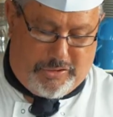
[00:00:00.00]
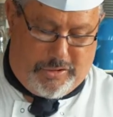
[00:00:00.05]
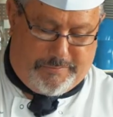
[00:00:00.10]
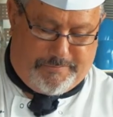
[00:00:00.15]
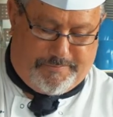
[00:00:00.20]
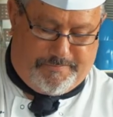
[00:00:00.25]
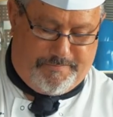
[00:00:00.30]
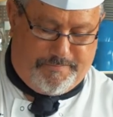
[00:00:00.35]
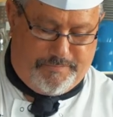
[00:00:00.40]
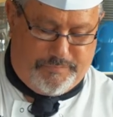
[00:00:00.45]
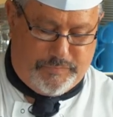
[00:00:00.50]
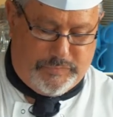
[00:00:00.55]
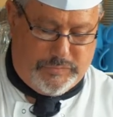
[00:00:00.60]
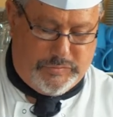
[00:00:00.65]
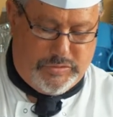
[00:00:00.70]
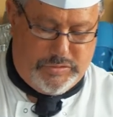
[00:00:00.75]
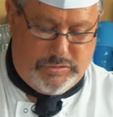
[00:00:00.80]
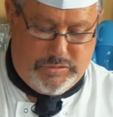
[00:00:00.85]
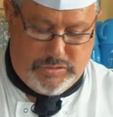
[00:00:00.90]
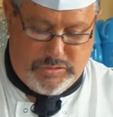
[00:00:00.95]
on.
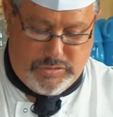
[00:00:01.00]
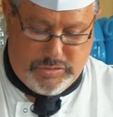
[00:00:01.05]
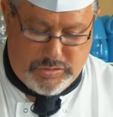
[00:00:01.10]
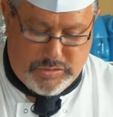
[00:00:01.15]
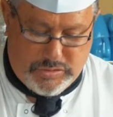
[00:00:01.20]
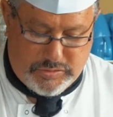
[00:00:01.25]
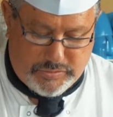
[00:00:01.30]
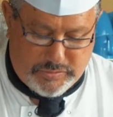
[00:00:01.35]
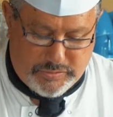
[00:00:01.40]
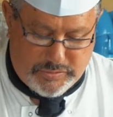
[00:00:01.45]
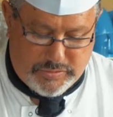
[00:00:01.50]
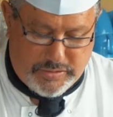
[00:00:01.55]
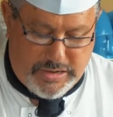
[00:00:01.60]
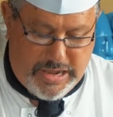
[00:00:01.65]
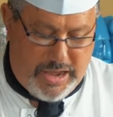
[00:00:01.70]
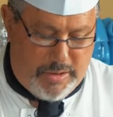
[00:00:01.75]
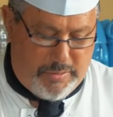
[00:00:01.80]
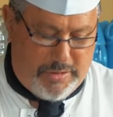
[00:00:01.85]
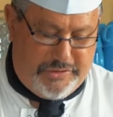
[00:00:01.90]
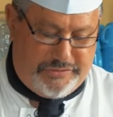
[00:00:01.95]

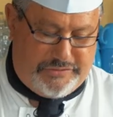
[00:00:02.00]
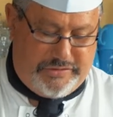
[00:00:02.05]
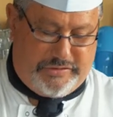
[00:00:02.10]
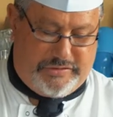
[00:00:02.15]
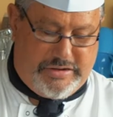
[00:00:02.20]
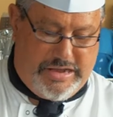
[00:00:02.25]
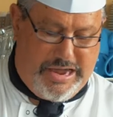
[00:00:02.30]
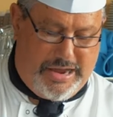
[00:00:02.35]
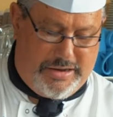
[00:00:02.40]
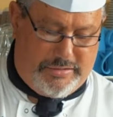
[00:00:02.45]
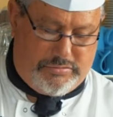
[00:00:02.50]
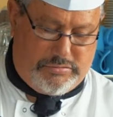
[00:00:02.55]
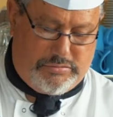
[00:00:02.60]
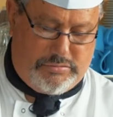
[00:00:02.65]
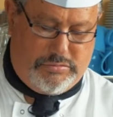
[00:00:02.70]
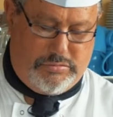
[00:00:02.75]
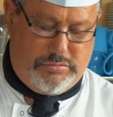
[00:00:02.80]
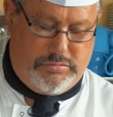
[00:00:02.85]
How easy is that?